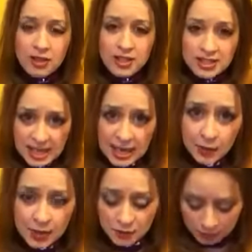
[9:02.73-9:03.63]
Stay
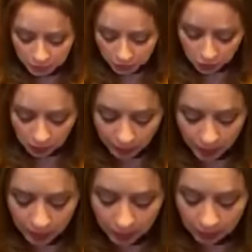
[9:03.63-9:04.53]
away from the
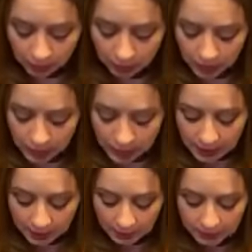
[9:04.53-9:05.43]
store-bought color,
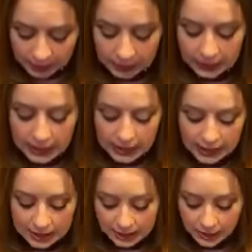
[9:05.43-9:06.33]

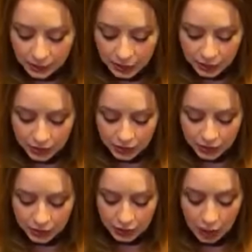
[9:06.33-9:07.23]

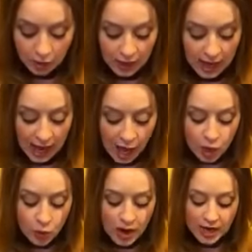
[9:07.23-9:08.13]
please. All right, how
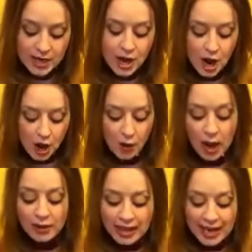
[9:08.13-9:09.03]

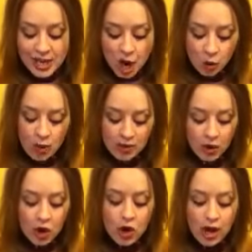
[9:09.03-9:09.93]
can I know whether
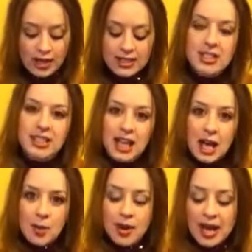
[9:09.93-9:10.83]
or not a
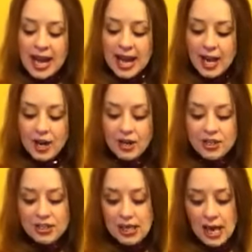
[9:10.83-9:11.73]
celeb
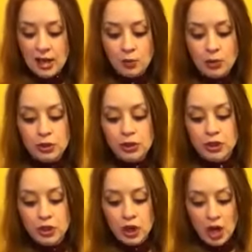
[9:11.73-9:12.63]
hairstyle will look
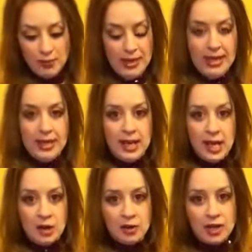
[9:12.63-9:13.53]
good on me? And
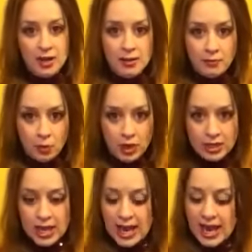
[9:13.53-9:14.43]
how can I
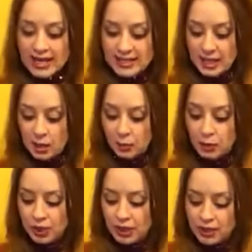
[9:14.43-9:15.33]
avoid a
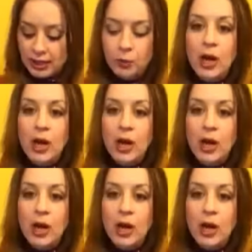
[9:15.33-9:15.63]
terrible haircut?